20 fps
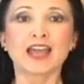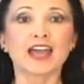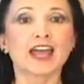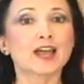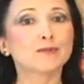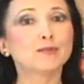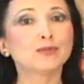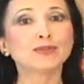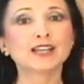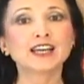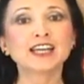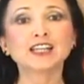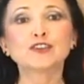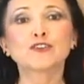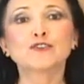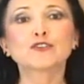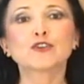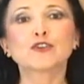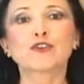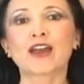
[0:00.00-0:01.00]
A blade
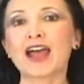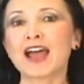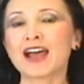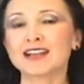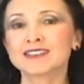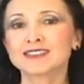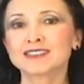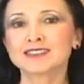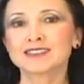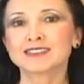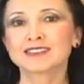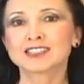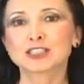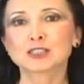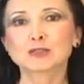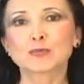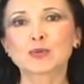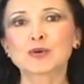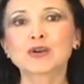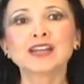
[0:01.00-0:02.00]
of grass
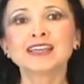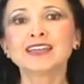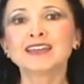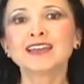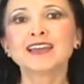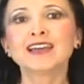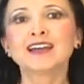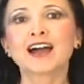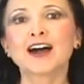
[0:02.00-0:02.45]
springing